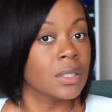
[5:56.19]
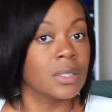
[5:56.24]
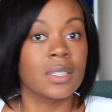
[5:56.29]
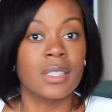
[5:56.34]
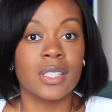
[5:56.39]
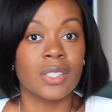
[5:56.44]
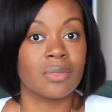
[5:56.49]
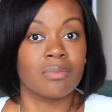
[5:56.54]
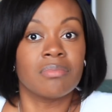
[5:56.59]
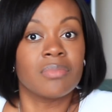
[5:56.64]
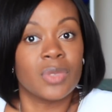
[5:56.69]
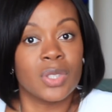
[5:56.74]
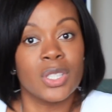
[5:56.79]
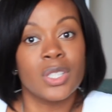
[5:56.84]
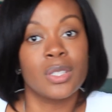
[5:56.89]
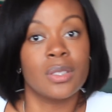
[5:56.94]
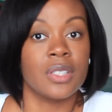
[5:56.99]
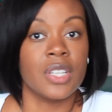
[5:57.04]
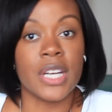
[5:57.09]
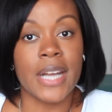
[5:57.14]
Because
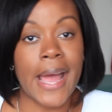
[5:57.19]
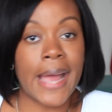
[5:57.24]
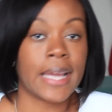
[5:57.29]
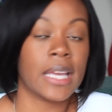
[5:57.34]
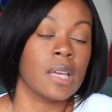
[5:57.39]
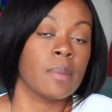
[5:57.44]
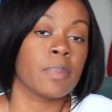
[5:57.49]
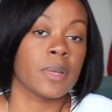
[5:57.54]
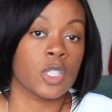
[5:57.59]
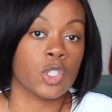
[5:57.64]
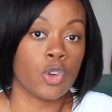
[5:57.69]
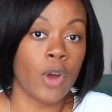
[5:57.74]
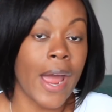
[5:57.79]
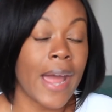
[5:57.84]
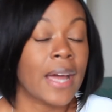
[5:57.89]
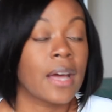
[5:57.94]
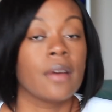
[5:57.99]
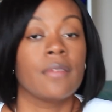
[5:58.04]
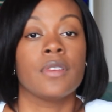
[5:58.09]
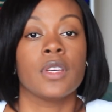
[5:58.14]
you, you're not keeping
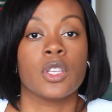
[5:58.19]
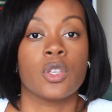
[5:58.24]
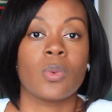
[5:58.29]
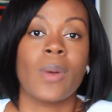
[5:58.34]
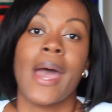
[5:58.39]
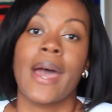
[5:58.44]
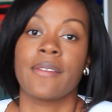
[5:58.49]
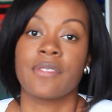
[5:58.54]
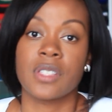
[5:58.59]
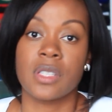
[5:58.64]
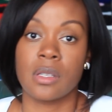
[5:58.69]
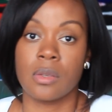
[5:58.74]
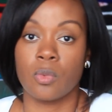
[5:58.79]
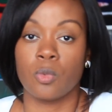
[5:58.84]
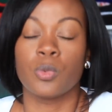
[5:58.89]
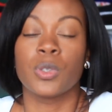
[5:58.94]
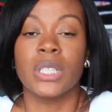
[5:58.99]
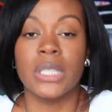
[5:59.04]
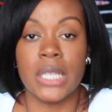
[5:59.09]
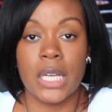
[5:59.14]
track of it. You have to
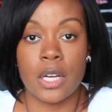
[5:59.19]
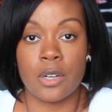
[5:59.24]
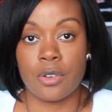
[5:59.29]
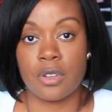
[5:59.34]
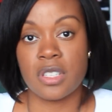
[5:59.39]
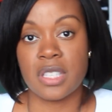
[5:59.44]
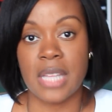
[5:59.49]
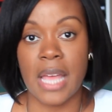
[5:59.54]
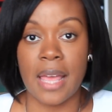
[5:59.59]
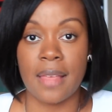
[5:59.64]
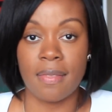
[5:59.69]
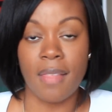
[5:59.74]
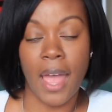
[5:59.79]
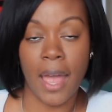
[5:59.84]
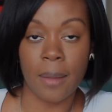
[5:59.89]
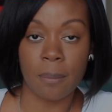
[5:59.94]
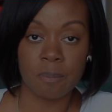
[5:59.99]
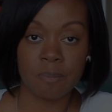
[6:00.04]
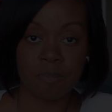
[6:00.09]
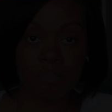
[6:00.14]
really understand
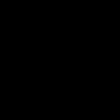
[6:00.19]
that.